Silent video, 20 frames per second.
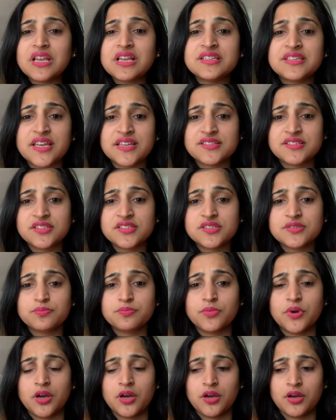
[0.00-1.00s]
Texas
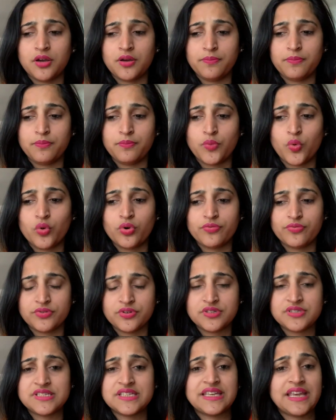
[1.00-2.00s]
Board of
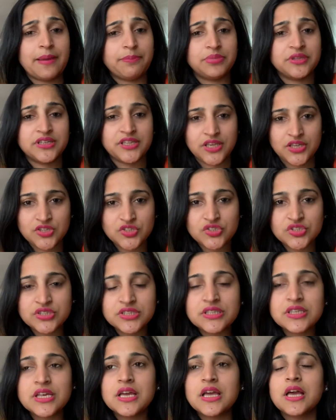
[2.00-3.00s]
Nursing
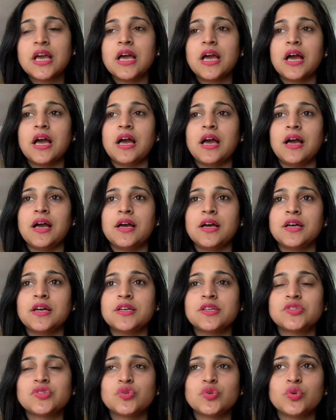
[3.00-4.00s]
application.
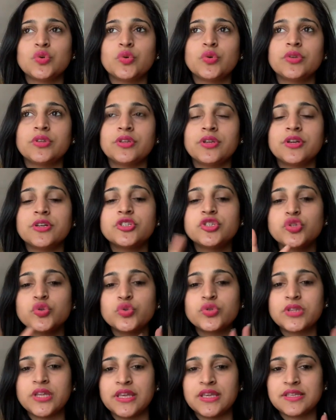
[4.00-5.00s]
So there are
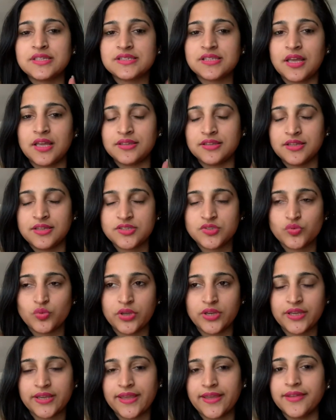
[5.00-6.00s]
two things on this
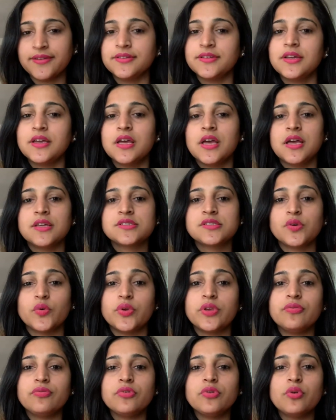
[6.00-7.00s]
one again. So if